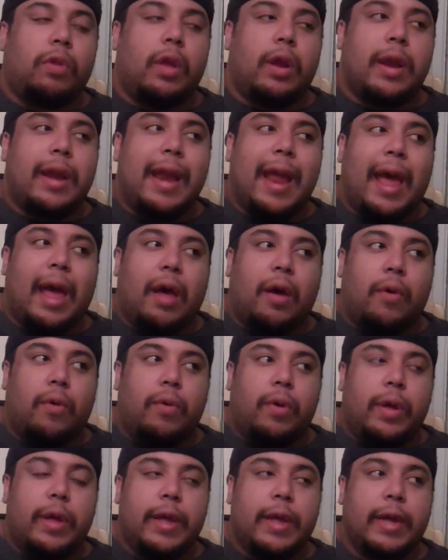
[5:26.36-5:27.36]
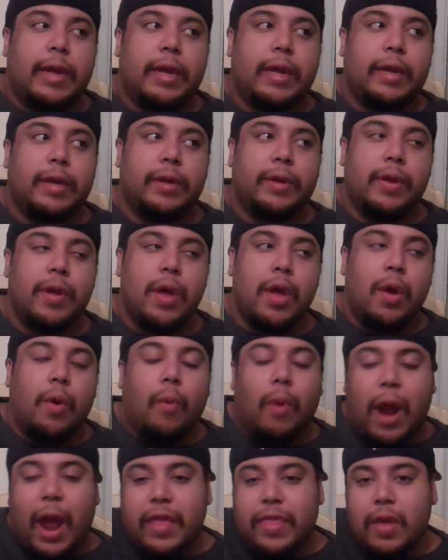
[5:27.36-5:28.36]
Now,
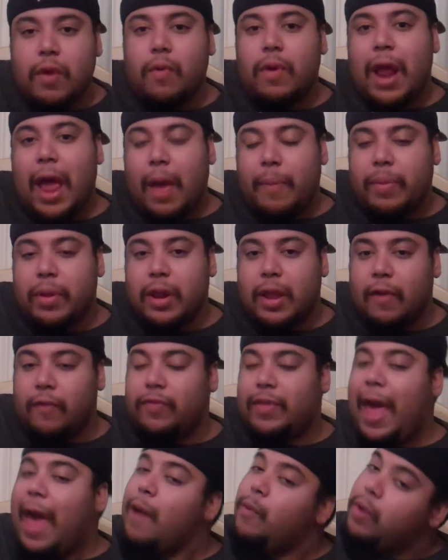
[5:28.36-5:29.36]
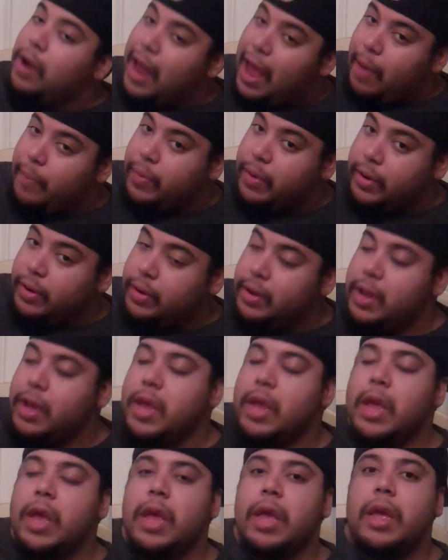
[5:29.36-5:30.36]
what I think would happen, if that would happen,
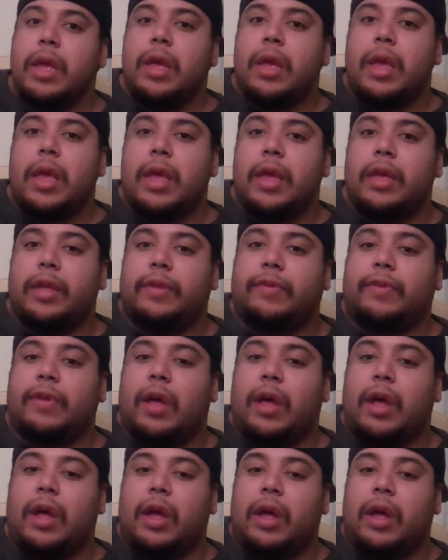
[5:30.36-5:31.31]
is